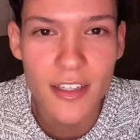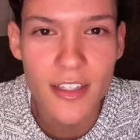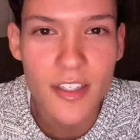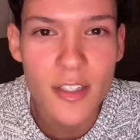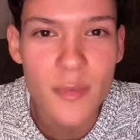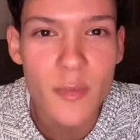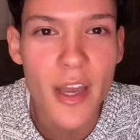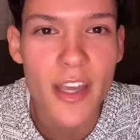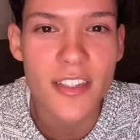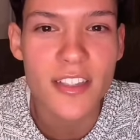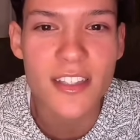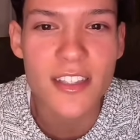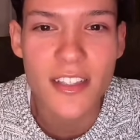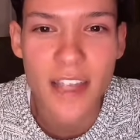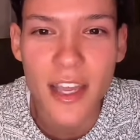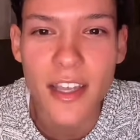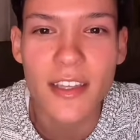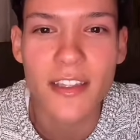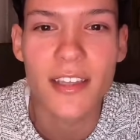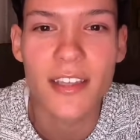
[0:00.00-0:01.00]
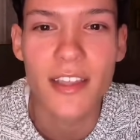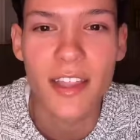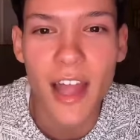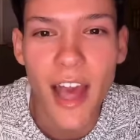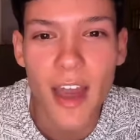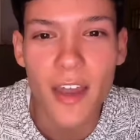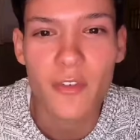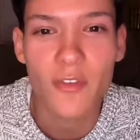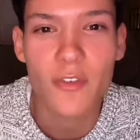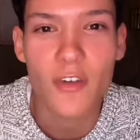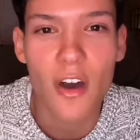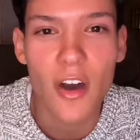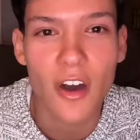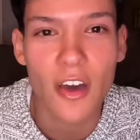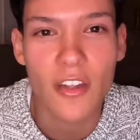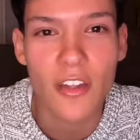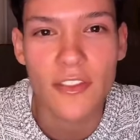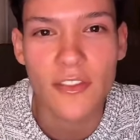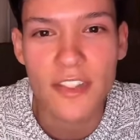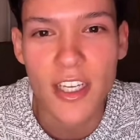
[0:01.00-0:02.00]
this is my second live
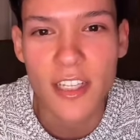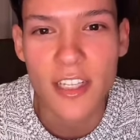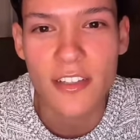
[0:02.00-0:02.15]
on